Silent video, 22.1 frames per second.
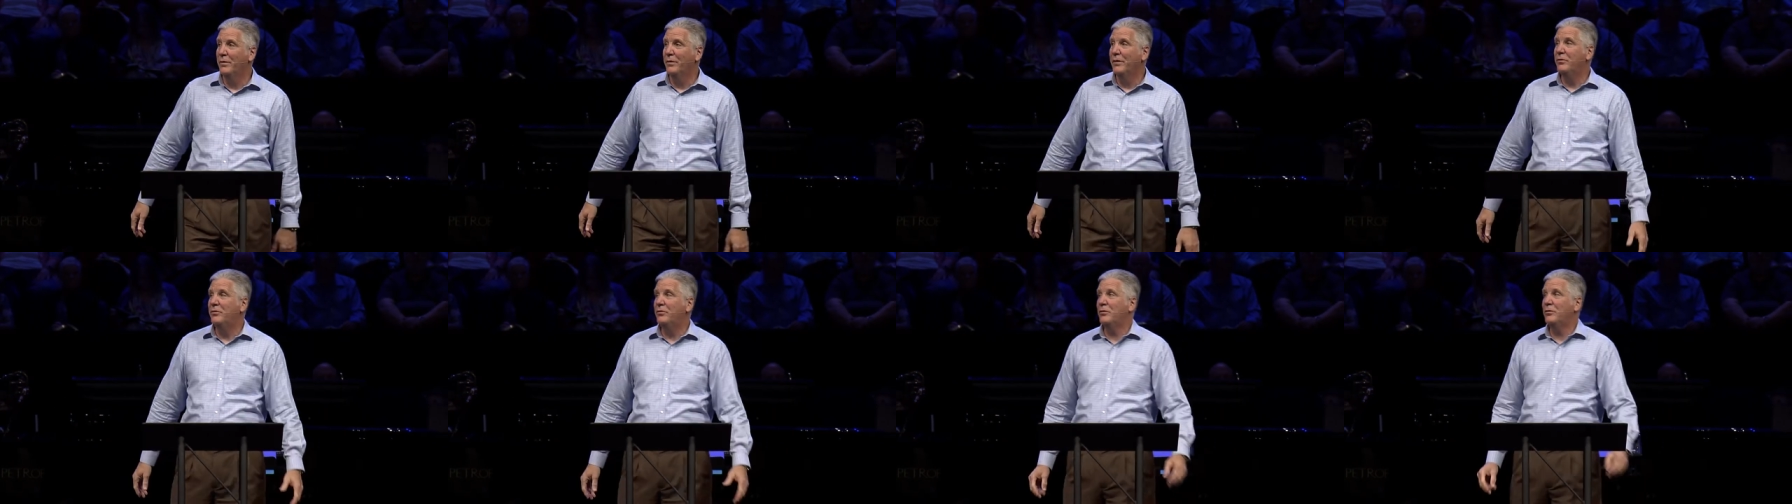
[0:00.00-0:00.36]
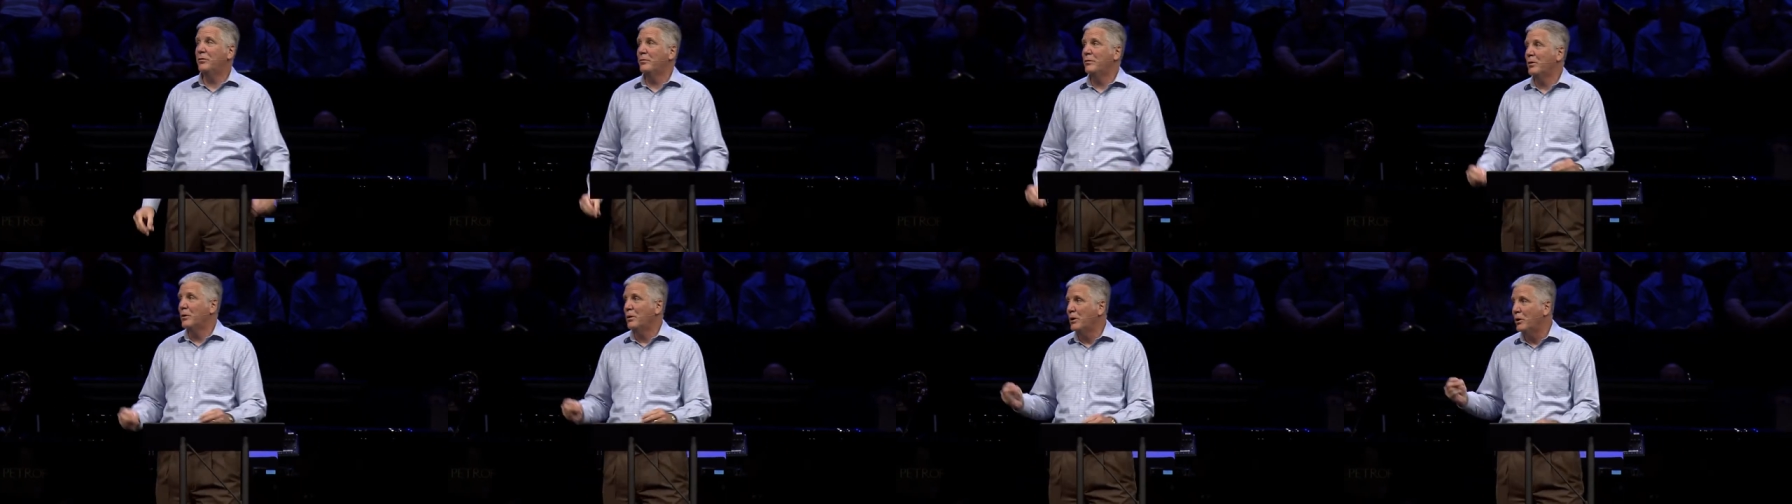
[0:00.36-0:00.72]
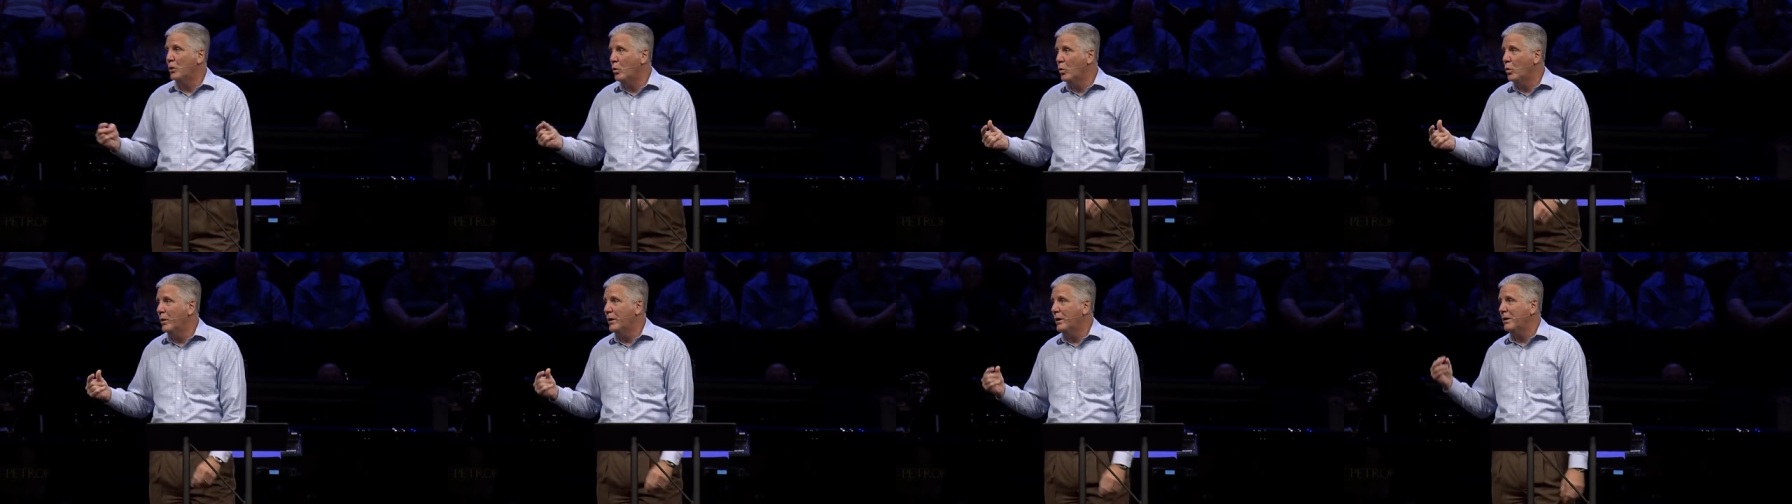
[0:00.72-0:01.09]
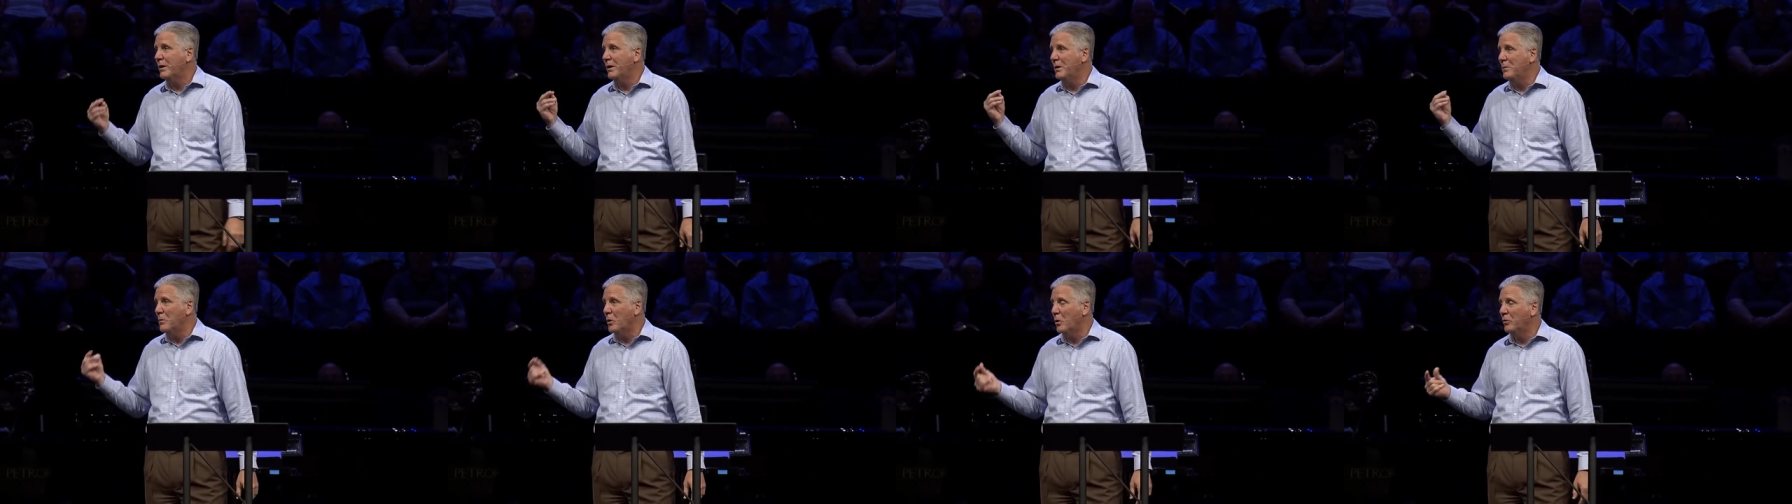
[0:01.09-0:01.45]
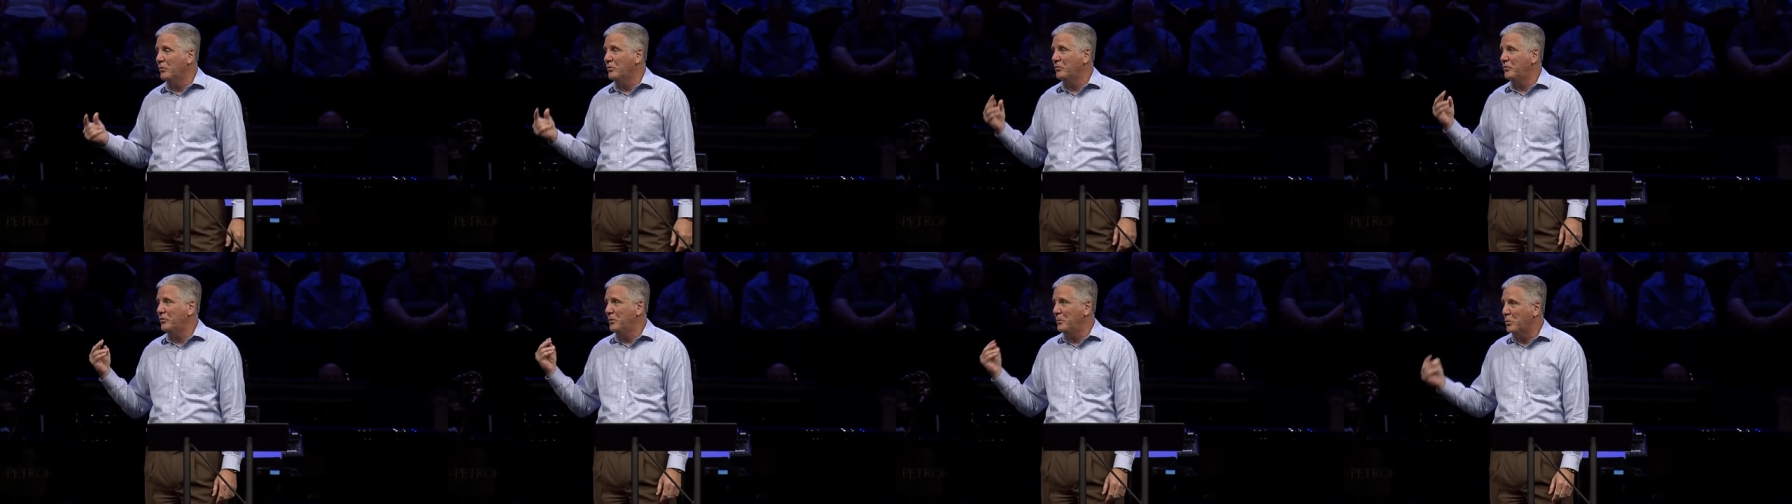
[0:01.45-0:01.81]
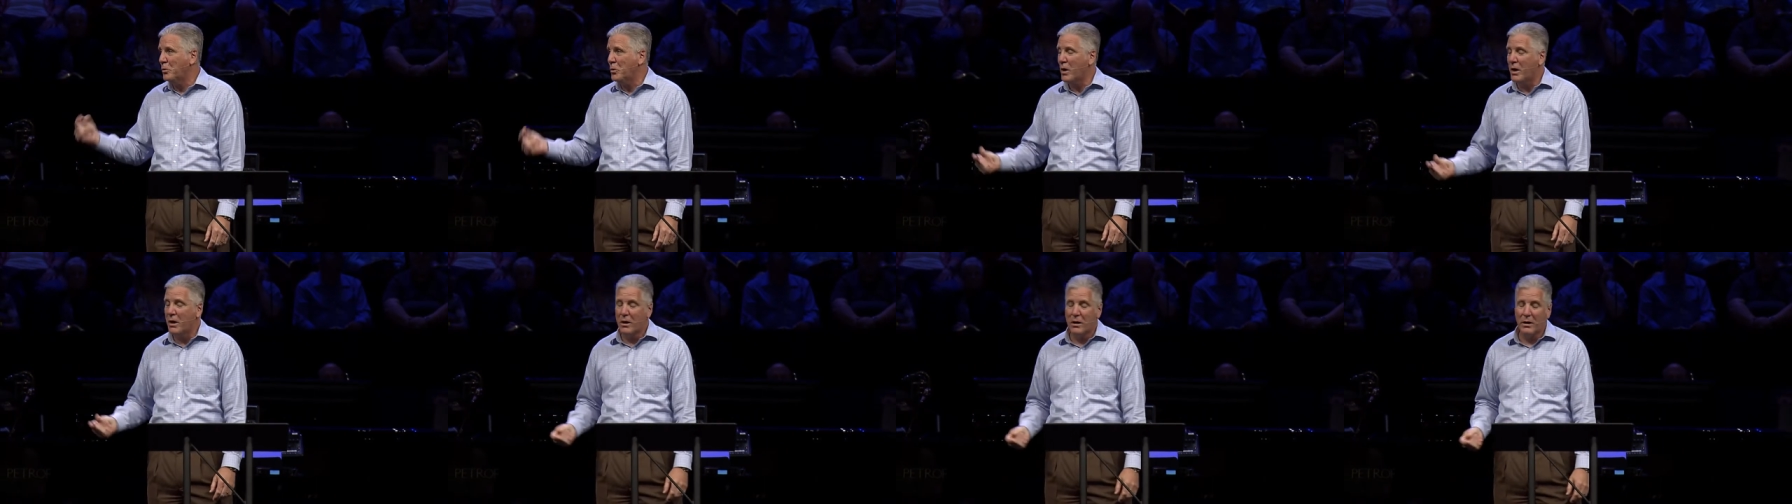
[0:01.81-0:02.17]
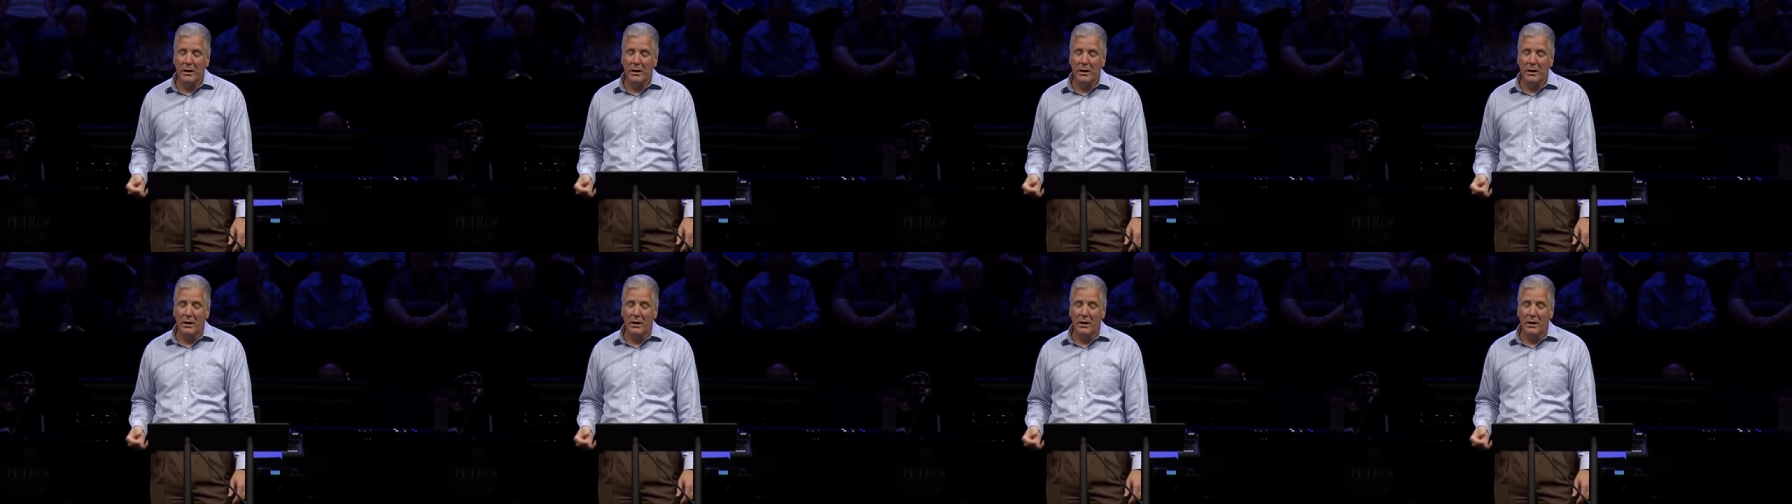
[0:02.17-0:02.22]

This is a very quick emergency prayer.